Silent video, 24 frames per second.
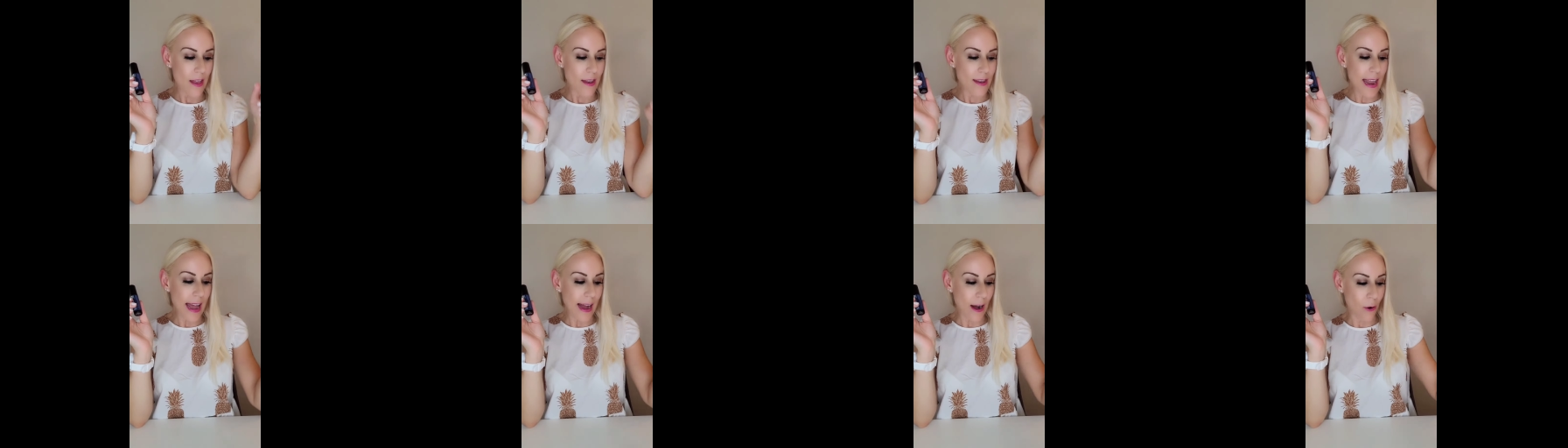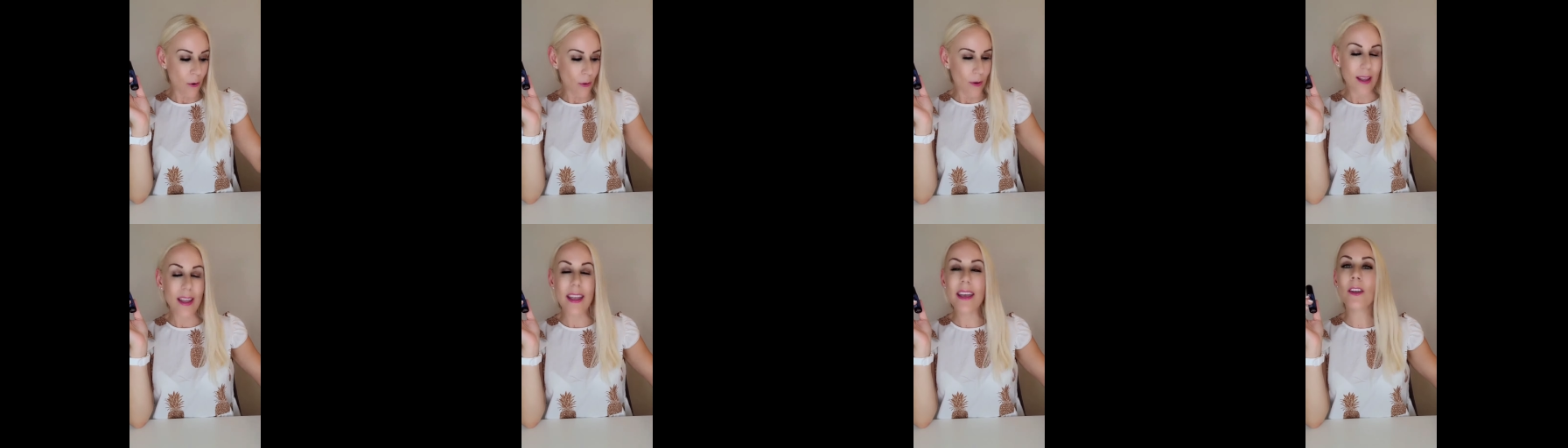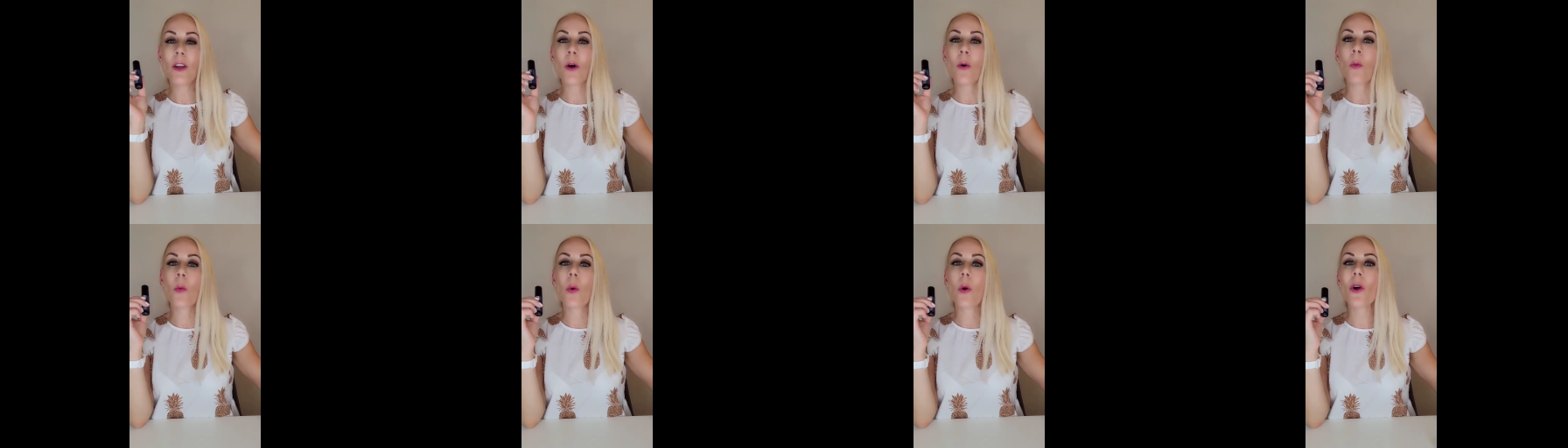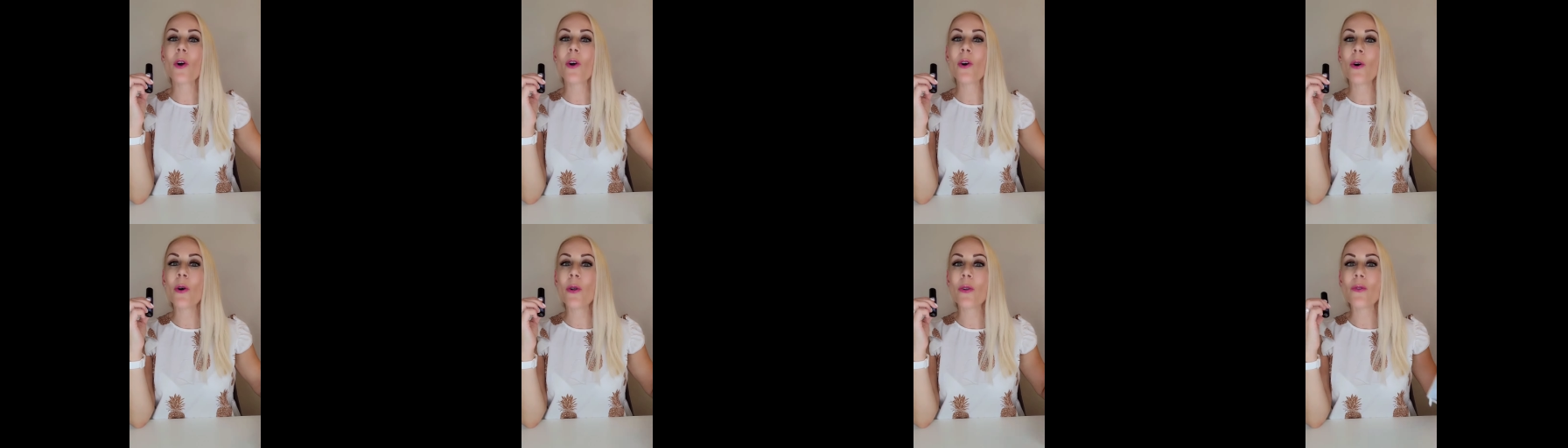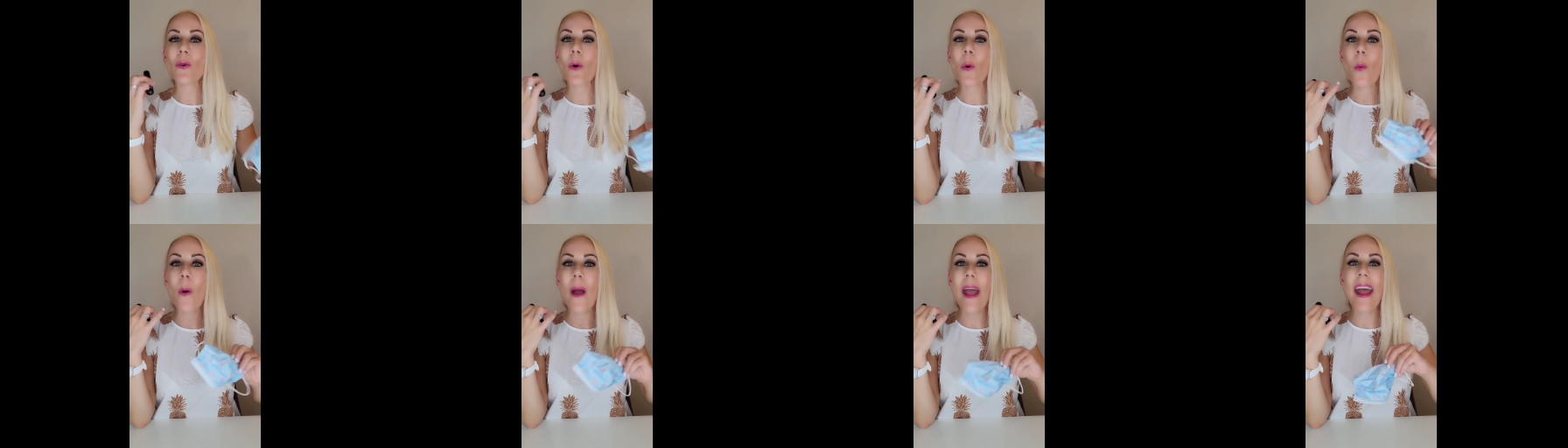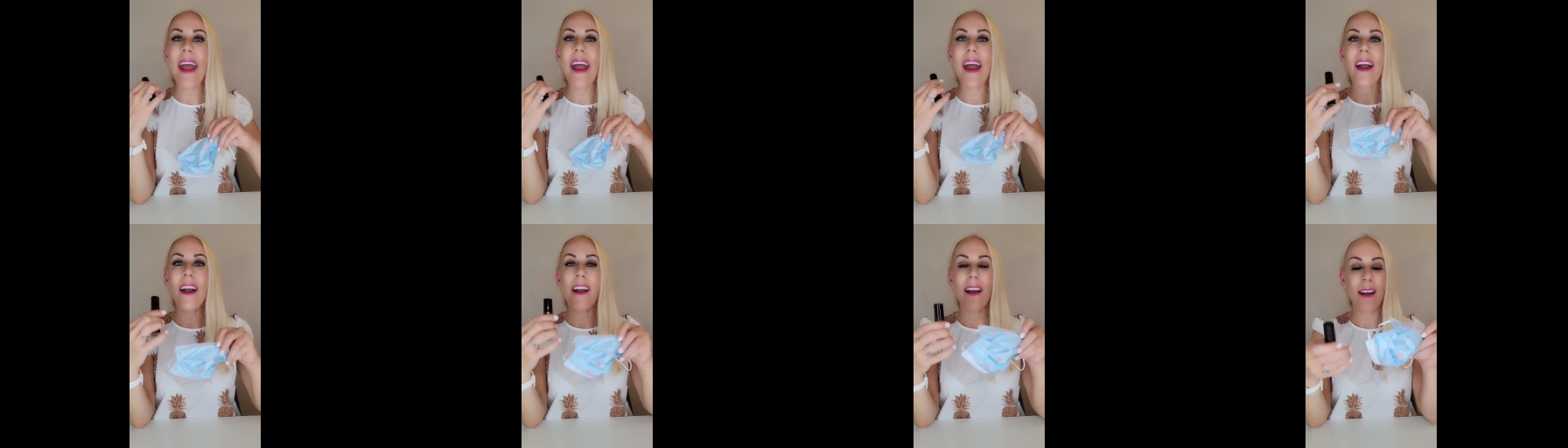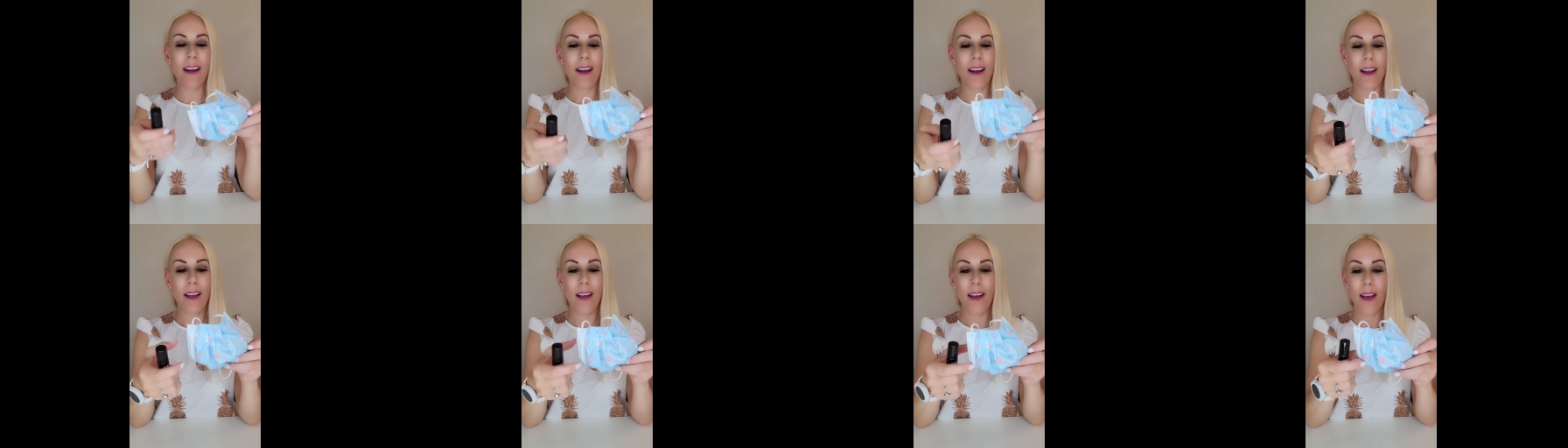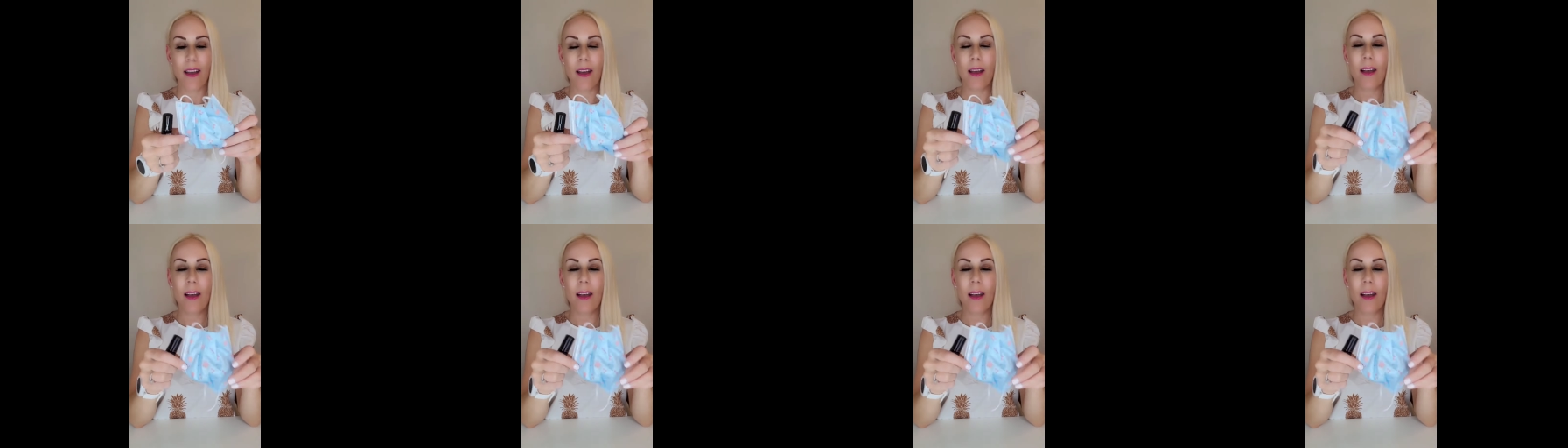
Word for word: Now, in a world where